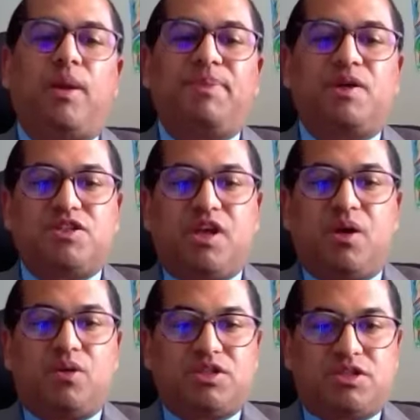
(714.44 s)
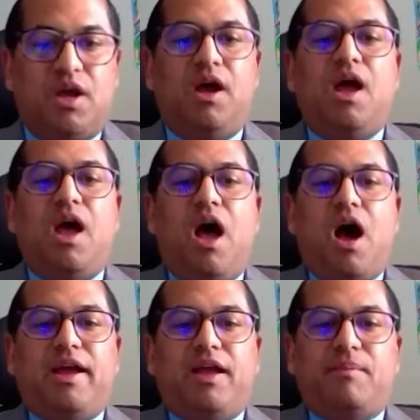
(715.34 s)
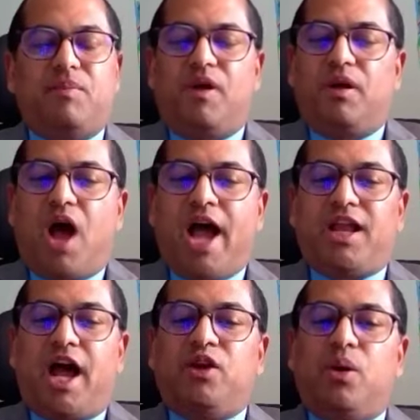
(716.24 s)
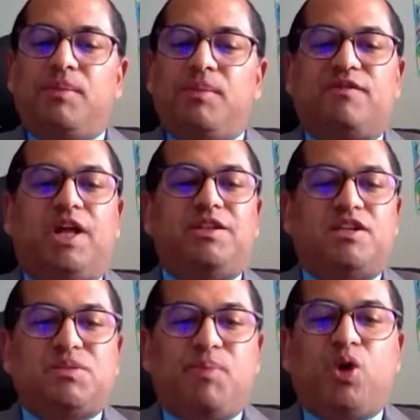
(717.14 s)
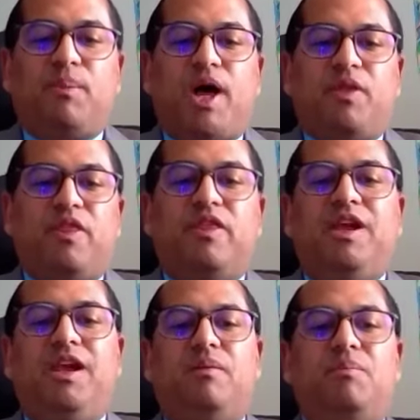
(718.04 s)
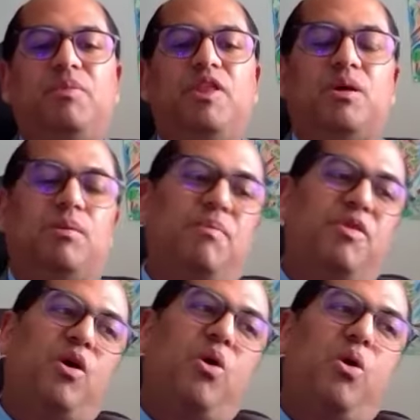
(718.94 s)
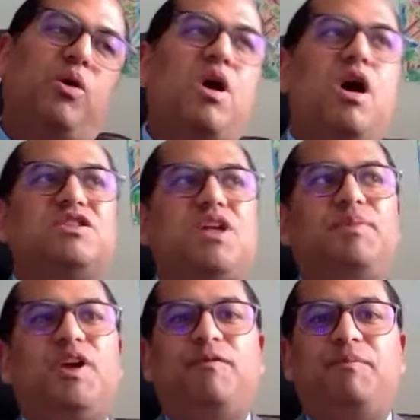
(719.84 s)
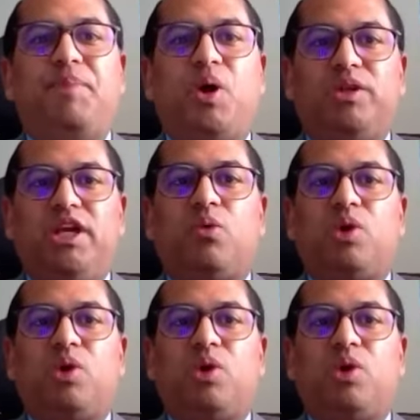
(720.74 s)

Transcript: up their skills. I know Mr. Valdez spoke about the whole concept of building a